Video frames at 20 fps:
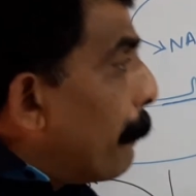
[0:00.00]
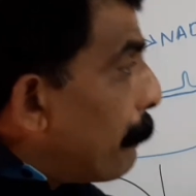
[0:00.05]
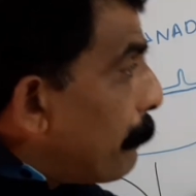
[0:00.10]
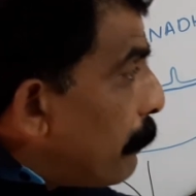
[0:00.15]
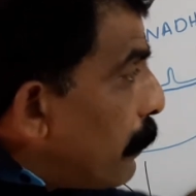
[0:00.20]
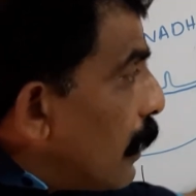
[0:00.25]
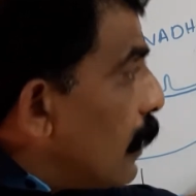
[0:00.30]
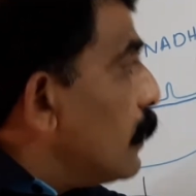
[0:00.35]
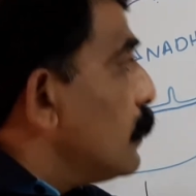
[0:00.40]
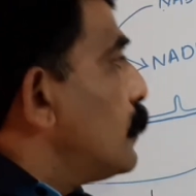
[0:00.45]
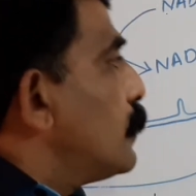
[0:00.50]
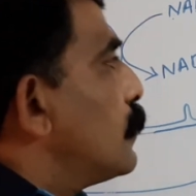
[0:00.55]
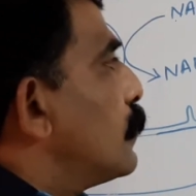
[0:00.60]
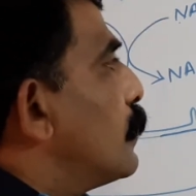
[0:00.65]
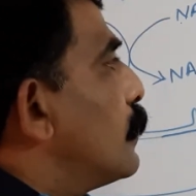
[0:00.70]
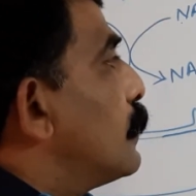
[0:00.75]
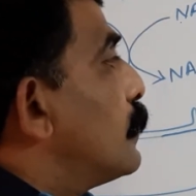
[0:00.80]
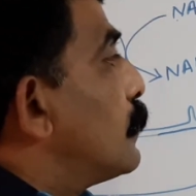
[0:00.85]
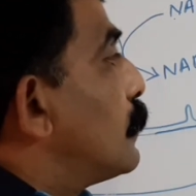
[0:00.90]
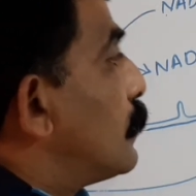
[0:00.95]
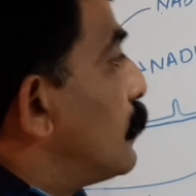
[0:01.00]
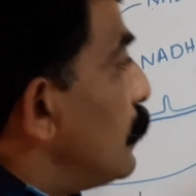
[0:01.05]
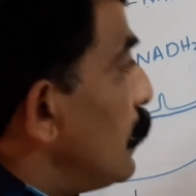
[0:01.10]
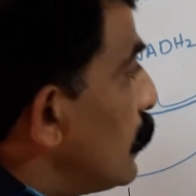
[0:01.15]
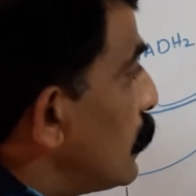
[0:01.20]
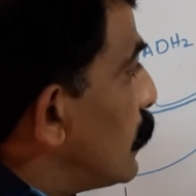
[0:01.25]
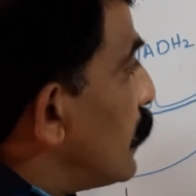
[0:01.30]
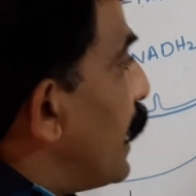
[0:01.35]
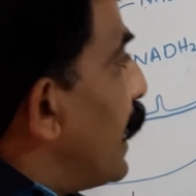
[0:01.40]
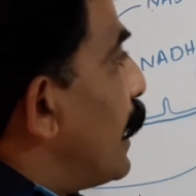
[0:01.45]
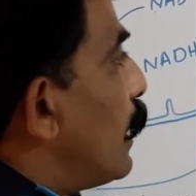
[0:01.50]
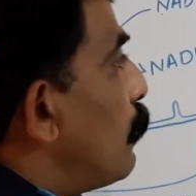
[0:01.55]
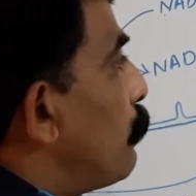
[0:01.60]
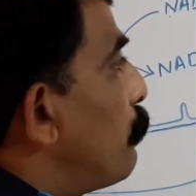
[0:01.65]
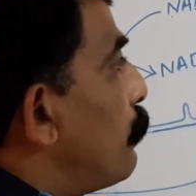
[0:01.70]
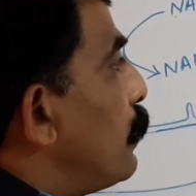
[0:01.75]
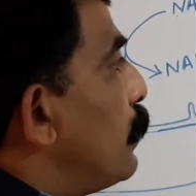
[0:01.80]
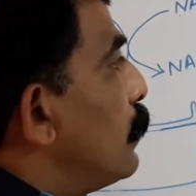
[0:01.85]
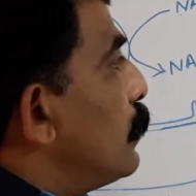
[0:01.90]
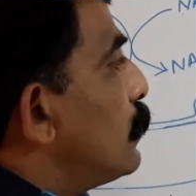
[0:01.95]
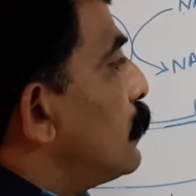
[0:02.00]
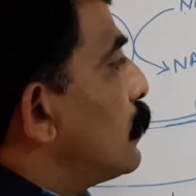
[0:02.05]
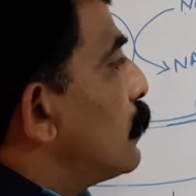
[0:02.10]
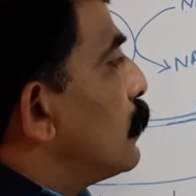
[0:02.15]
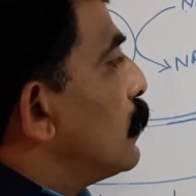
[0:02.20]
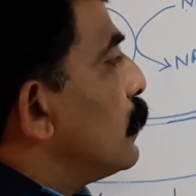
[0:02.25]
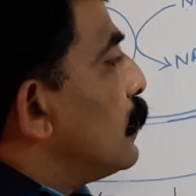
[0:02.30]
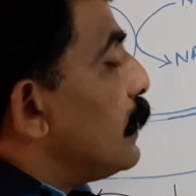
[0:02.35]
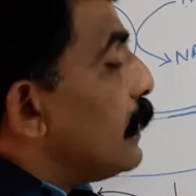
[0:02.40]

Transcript: plus 6 ATPs